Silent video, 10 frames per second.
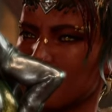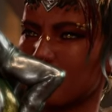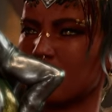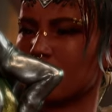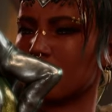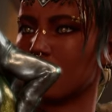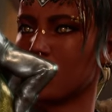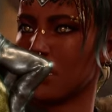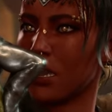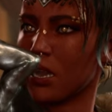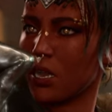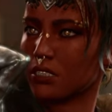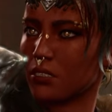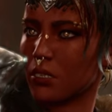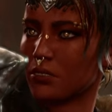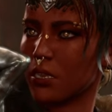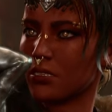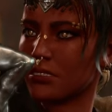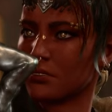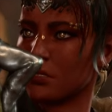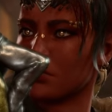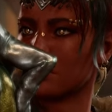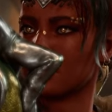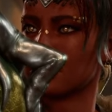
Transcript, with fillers: Probably this the kid. Is Gortash we're talking to.